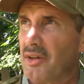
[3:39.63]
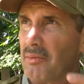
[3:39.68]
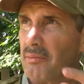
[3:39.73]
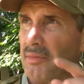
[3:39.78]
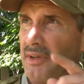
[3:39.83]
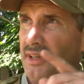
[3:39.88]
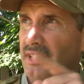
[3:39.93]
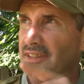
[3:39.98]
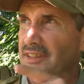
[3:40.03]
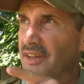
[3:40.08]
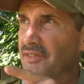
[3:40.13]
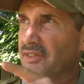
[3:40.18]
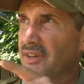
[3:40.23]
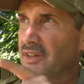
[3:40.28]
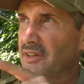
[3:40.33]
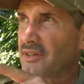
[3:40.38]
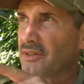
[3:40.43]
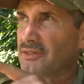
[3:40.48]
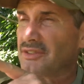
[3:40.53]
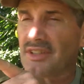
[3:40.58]
because I
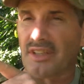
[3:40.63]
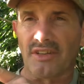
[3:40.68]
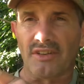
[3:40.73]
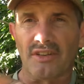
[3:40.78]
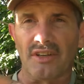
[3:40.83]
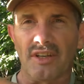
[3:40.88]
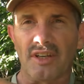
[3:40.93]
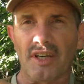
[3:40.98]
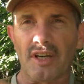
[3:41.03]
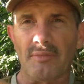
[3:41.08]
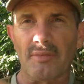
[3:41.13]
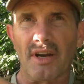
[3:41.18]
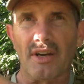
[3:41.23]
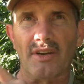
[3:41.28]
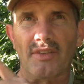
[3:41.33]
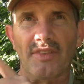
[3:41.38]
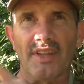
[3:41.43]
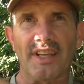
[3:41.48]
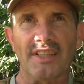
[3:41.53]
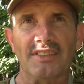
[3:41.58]
figure those deer are going to come out
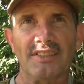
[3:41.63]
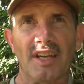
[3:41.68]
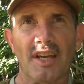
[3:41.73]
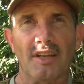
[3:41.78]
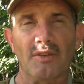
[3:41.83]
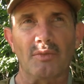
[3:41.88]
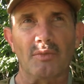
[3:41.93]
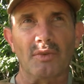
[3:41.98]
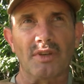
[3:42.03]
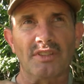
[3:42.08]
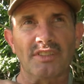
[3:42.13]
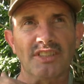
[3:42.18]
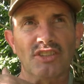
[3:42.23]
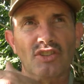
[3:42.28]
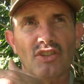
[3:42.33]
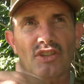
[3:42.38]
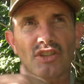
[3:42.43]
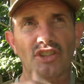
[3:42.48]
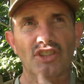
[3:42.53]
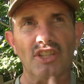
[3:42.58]
on that side because it's
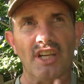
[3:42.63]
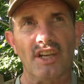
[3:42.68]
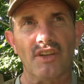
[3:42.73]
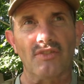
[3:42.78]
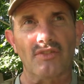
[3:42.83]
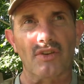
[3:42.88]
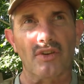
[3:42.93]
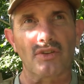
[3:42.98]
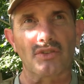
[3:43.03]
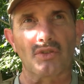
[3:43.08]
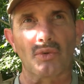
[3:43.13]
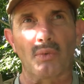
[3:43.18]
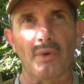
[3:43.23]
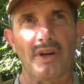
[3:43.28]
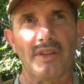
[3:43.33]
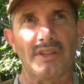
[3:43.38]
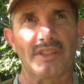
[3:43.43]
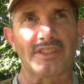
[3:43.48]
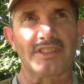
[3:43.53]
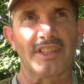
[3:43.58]
going to shade first the
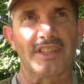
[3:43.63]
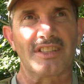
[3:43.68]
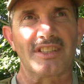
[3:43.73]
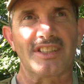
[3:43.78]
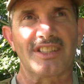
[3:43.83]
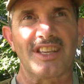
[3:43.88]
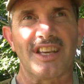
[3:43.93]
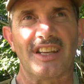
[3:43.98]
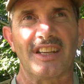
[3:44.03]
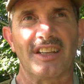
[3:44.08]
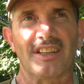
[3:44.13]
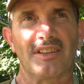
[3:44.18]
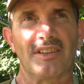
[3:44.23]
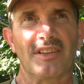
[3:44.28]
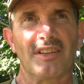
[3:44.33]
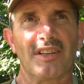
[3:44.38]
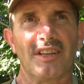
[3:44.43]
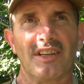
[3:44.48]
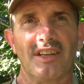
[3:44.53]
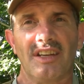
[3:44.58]
way the sun's setting.
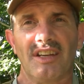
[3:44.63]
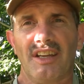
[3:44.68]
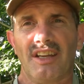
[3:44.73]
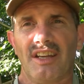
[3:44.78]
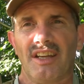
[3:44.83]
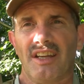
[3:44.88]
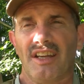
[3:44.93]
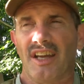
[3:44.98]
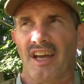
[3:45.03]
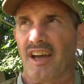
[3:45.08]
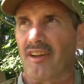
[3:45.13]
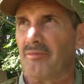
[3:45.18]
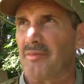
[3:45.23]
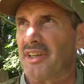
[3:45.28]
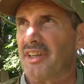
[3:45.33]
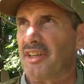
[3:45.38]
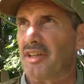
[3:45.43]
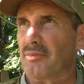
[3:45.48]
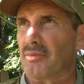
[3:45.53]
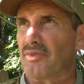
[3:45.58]
I've
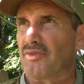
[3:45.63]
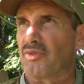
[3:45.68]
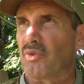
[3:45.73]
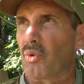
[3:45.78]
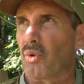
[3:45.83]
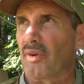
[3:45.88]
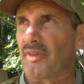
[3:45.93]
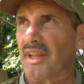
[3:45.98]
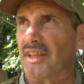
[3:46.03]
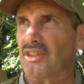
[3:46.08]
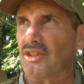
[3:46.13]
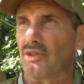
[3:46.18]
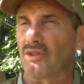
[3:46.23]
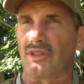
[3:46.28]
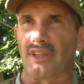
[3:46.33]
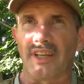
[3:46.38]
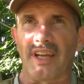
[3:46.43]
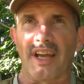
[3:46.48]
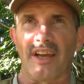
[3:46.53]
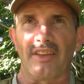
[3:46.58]
been here before, and that's
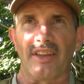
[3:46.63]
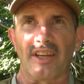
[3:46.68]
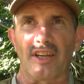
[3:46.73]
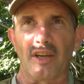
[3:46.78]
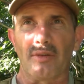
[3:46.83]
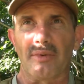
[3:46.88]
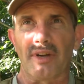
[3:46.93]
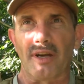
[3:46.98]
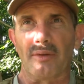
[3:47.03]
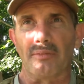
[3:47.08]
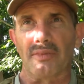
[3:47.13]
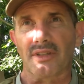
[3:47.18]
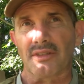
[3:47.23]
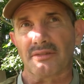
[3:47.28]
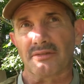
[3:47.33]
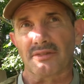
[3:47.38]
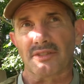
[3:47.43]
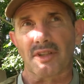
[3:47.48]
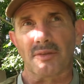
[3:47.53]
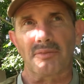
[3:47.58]
usually how they come out, but
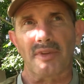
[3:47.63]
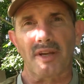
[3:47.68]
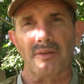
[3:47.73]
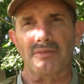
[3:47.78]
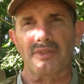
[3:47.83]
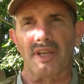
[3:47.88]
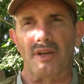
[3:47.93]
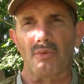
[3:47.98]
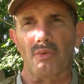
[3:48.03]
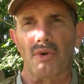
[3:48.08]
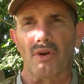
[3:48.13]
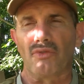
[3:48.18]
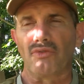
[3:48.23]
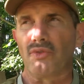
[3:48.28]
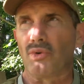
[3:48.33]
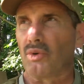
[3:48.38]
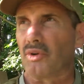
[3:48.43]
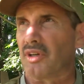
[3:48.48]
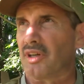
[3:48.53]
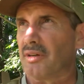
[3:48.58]
sometimes they will
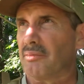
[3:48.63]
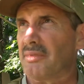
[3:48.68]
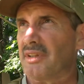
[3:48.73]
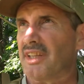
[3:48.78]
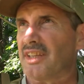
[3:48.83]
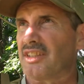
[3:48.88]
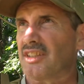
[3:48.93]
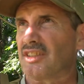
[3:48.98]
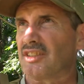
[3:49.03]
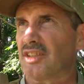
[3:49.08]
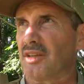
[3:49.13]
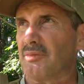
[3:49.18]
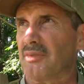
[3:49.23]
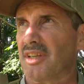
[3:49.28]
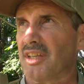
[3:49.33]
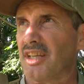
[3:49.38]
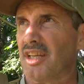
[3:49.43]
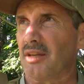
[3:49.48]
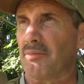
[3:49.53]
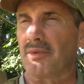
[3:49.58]
fool you. But that's just something
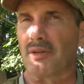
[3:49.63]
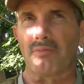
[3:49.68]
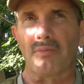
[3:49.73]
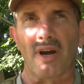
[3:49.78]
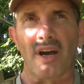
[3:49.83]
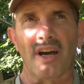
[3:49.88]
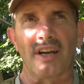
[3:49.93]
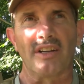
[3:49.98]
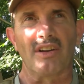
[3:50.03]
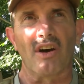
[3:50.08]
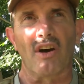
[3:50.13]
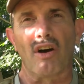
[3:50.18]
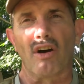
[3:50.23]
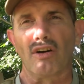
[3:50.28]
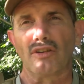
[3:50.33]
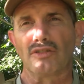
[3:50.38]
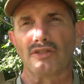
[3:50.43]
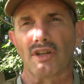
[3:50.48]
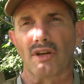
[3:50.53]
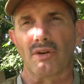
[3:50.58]
to keep in mind.
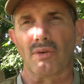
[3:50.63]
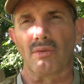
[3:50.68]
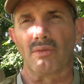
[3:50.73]
Also,